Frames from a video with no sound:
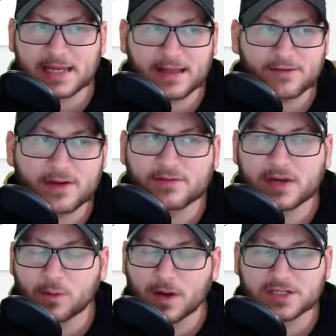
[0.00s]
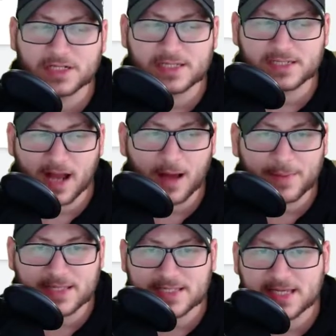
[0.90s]
If any questions,
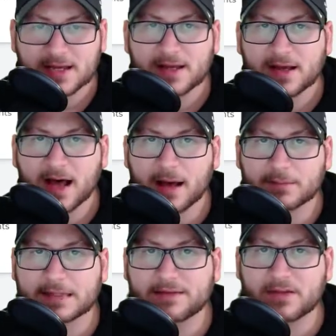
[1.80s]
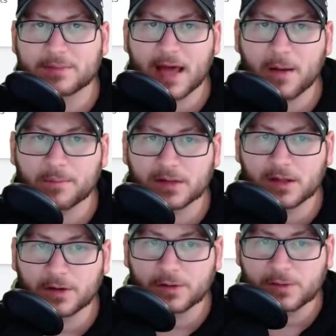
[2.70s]
comments, leave them down below.